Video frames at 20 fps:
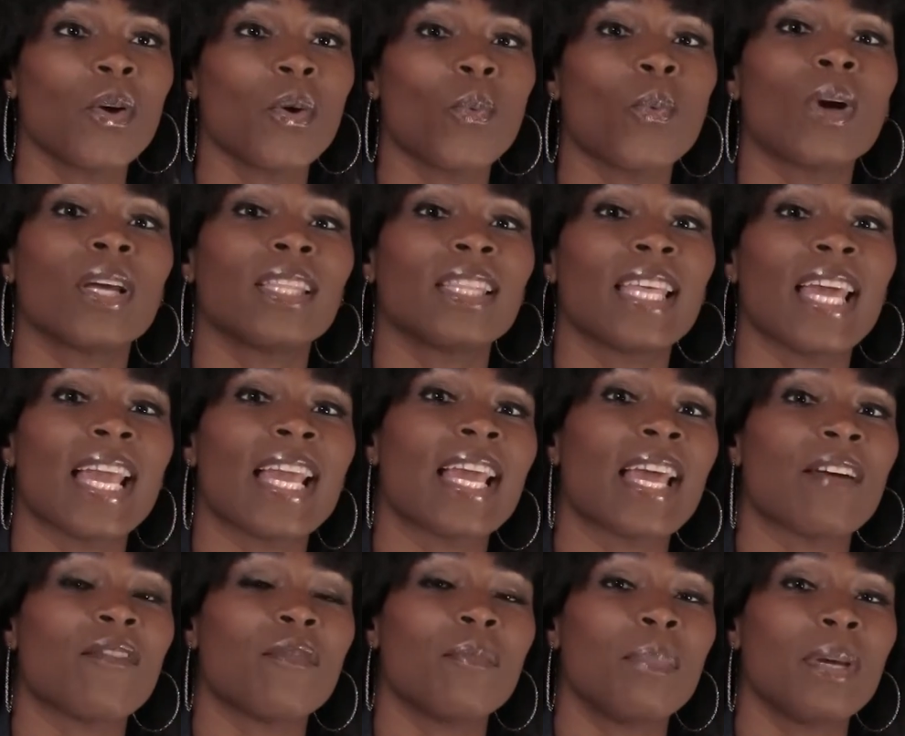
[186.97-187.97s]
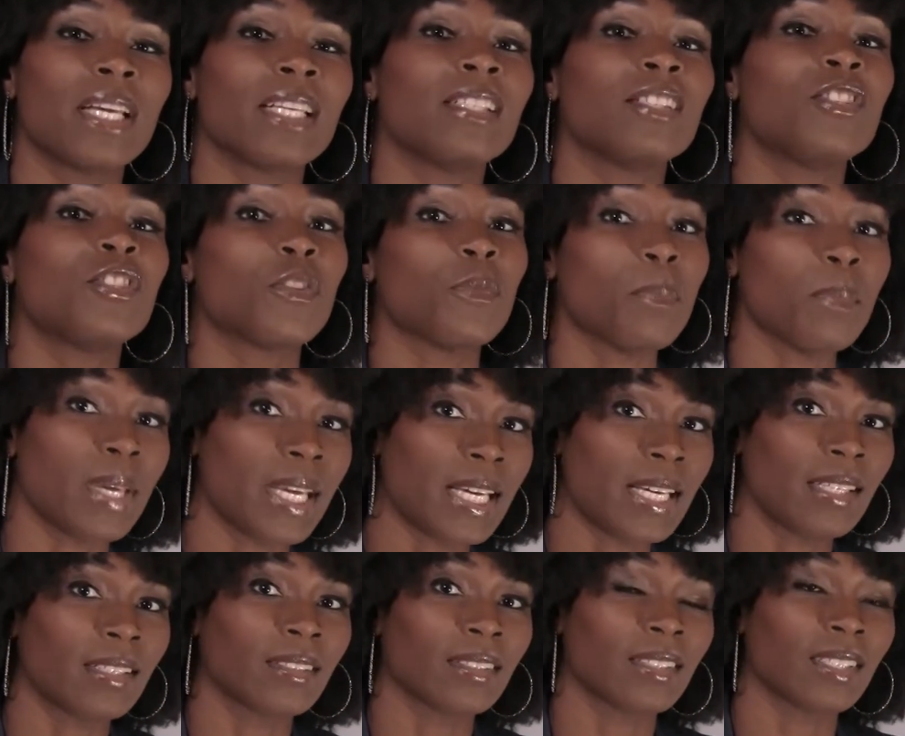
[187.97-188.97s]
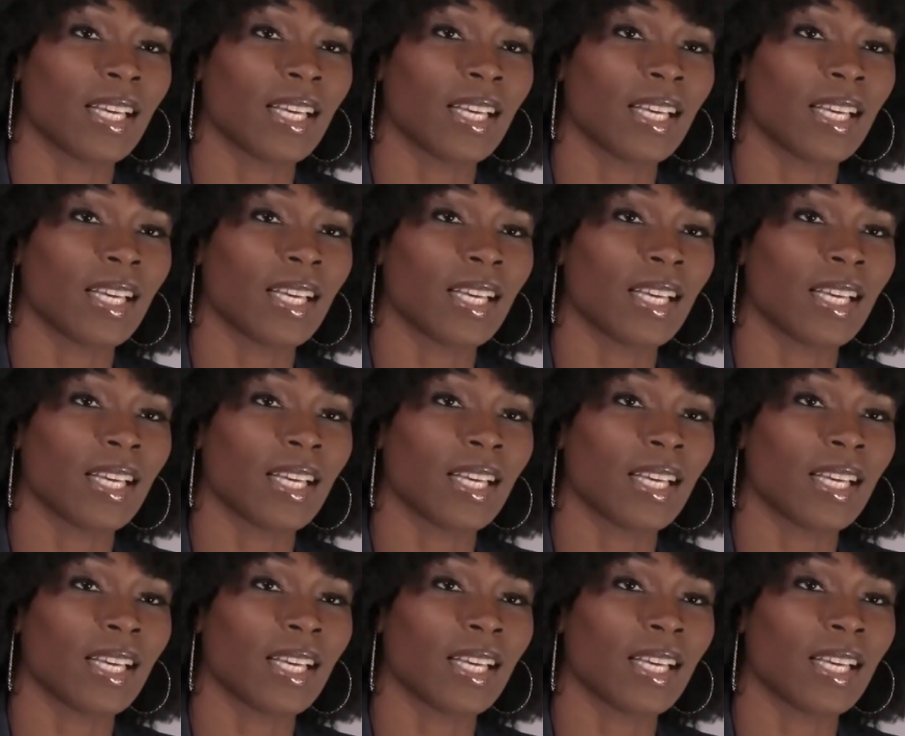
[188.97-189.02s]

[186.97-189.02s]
what they have been to me,